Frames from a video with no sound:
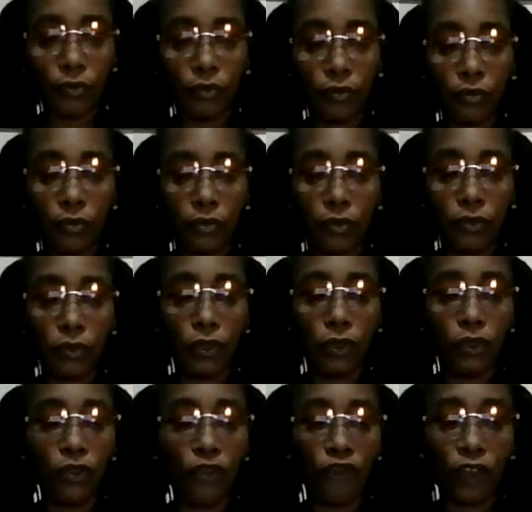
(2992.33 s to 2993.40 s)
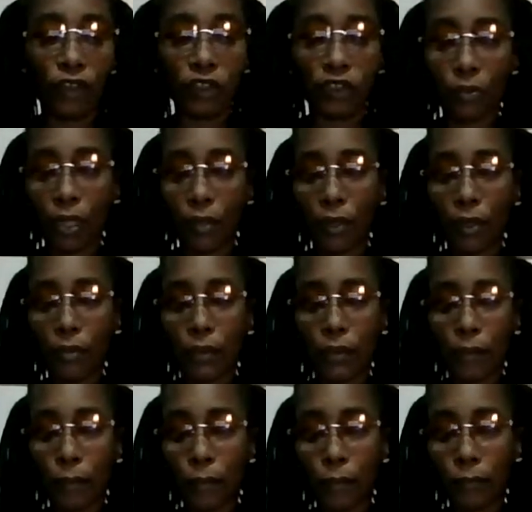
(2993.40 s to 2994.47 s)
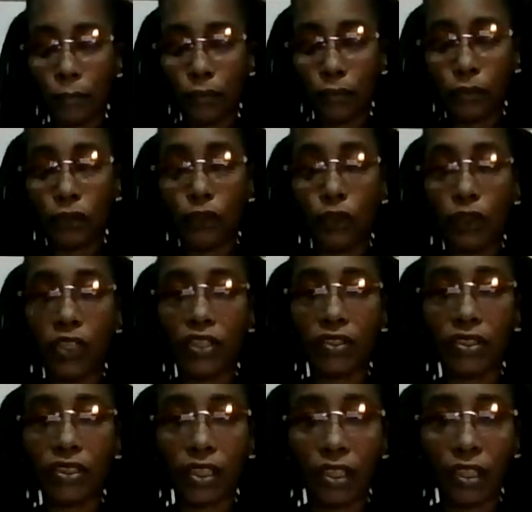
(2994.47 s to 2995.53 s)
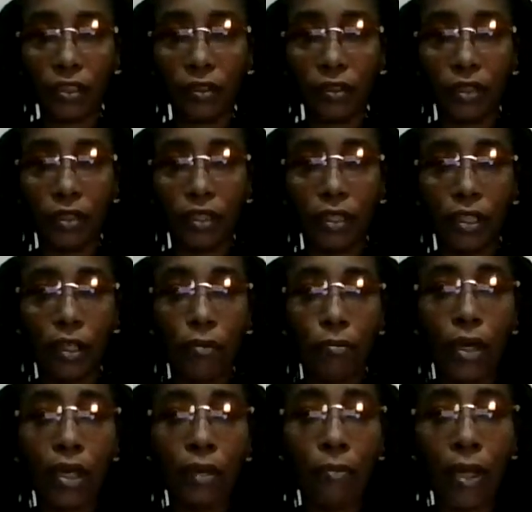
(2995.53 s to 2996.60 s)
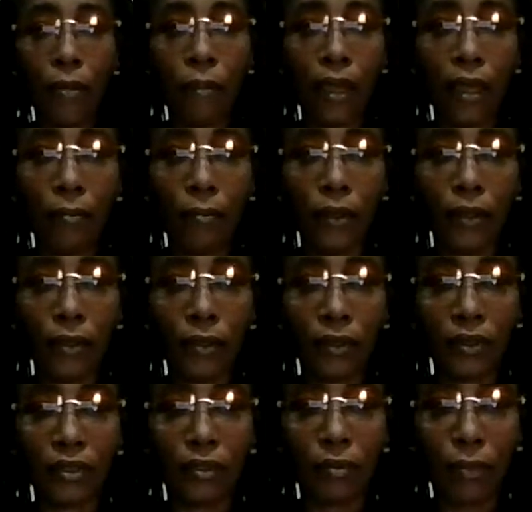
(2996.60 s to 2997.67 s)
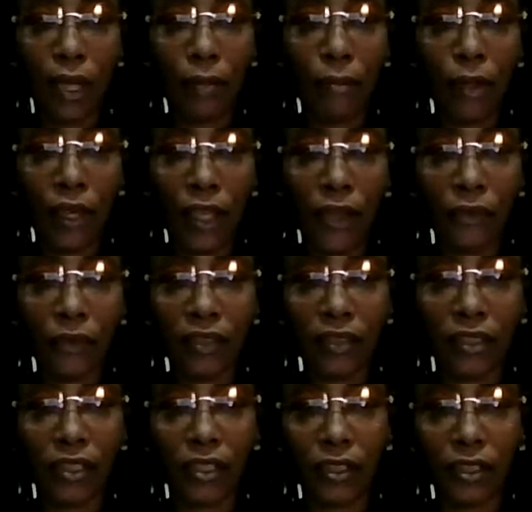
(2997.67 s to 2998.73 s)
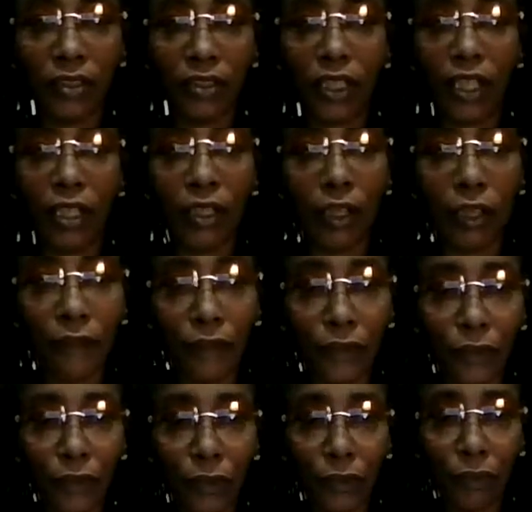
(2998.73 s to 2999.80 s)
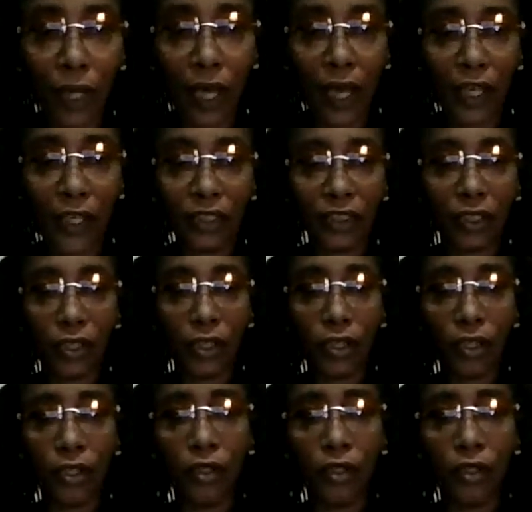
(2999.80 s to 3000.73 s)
You're the first, my baby. You're linked in. Buy my pet milks. Buy my Aries. I love you with my highest love.